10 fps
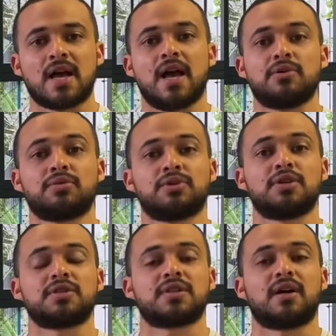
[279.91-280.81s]
and you'll
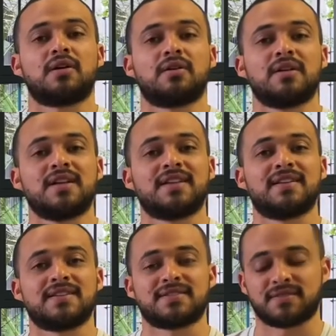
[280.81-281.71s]
notice how
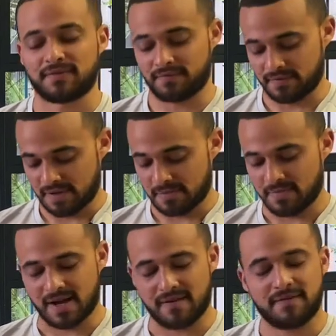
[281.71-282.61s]
there's a
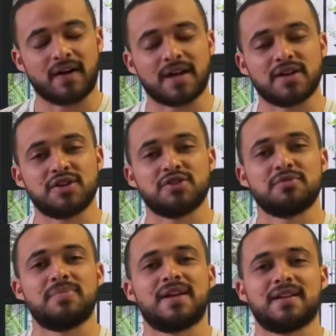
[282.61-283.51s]
fire in your
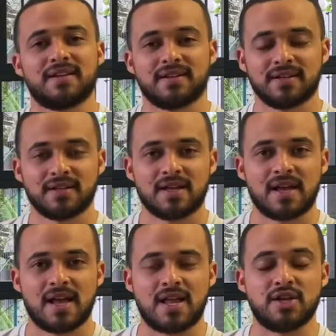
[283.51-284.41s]
belly
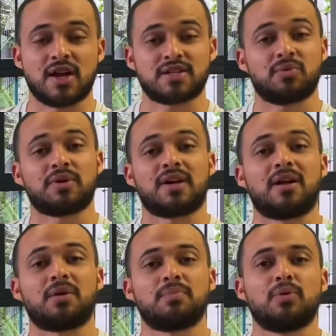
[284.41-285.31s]
and you actually want to
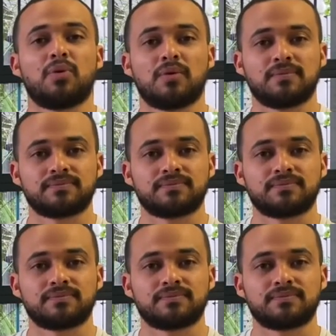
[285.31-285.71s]
help more.